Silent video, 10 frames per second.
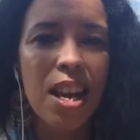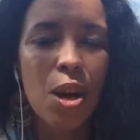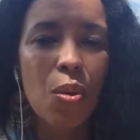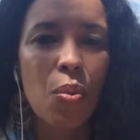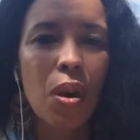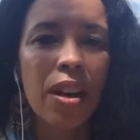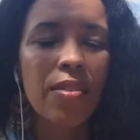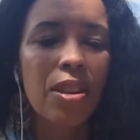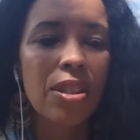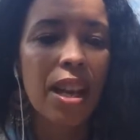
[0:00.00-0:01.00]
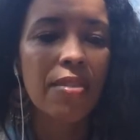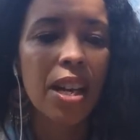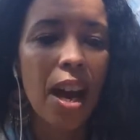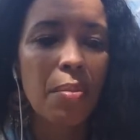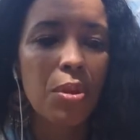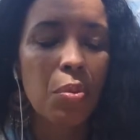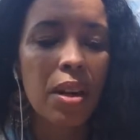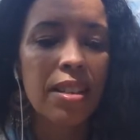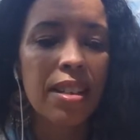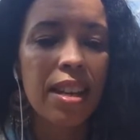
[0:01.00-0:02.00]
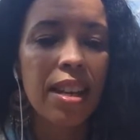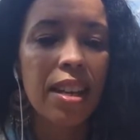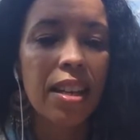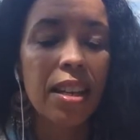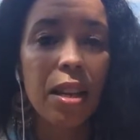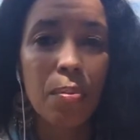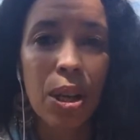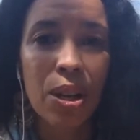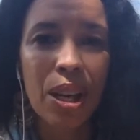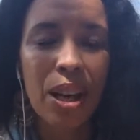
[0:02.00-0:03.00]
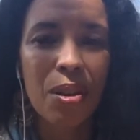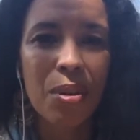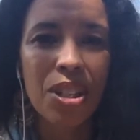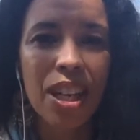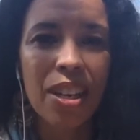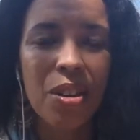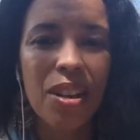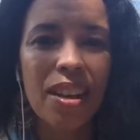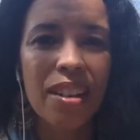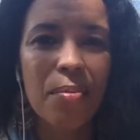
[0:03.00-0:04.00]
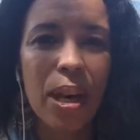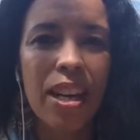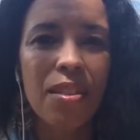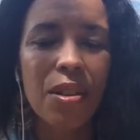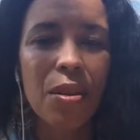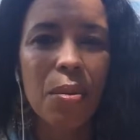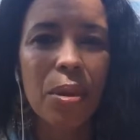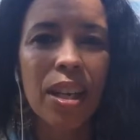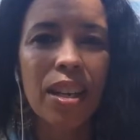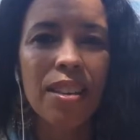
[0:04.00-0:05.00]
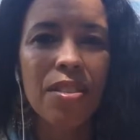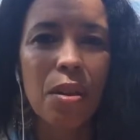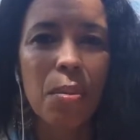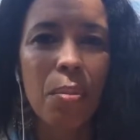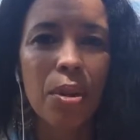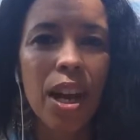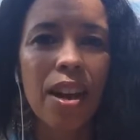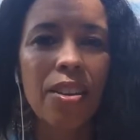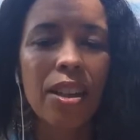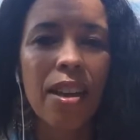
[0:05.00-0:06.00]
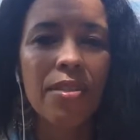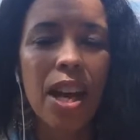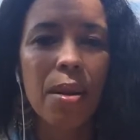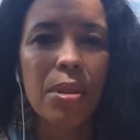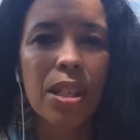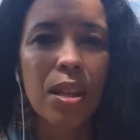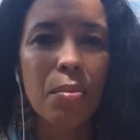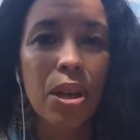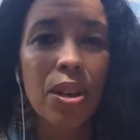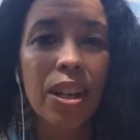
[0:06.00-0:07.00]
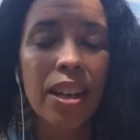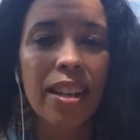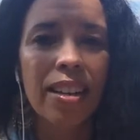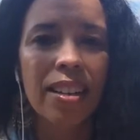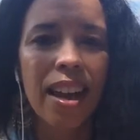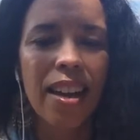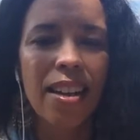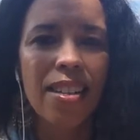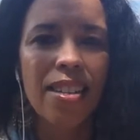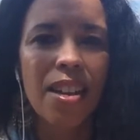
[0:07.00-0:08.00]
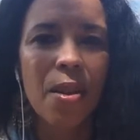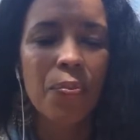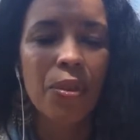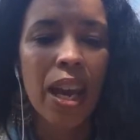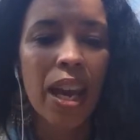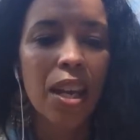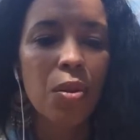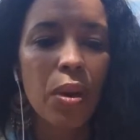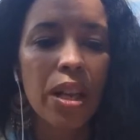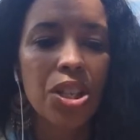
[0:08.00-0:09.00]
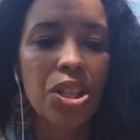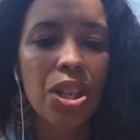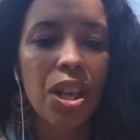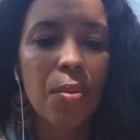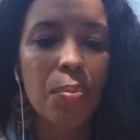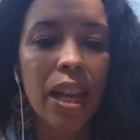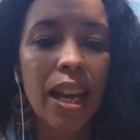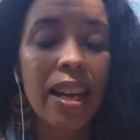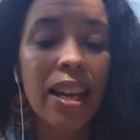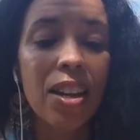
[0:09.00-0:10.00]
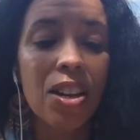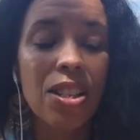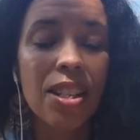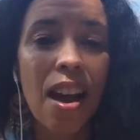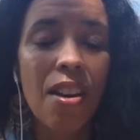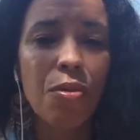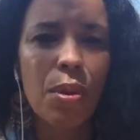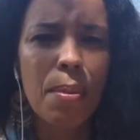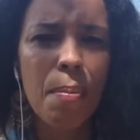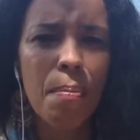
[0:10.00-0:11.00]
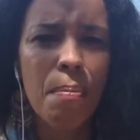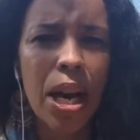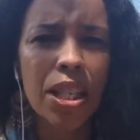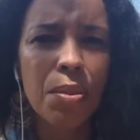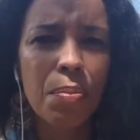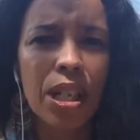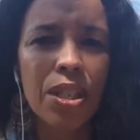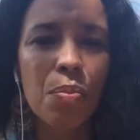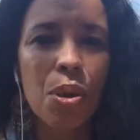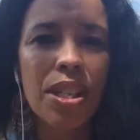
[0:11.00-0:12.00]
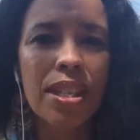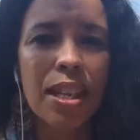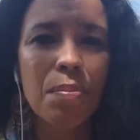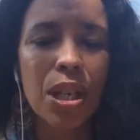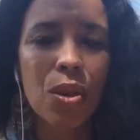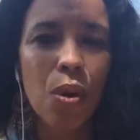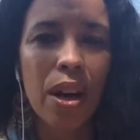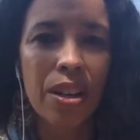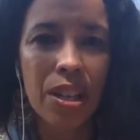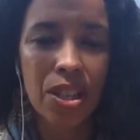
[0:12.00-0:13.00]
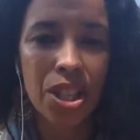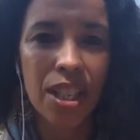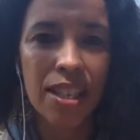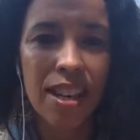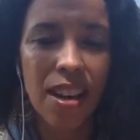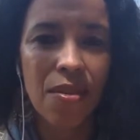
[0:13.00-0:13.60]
One of those lifetimes was in Lemuria, which I know that many of you are beginning to remember now, in lifetimes in Lemuria and Atlantis, in which the planet herself was much, much more steeped in water than she is now.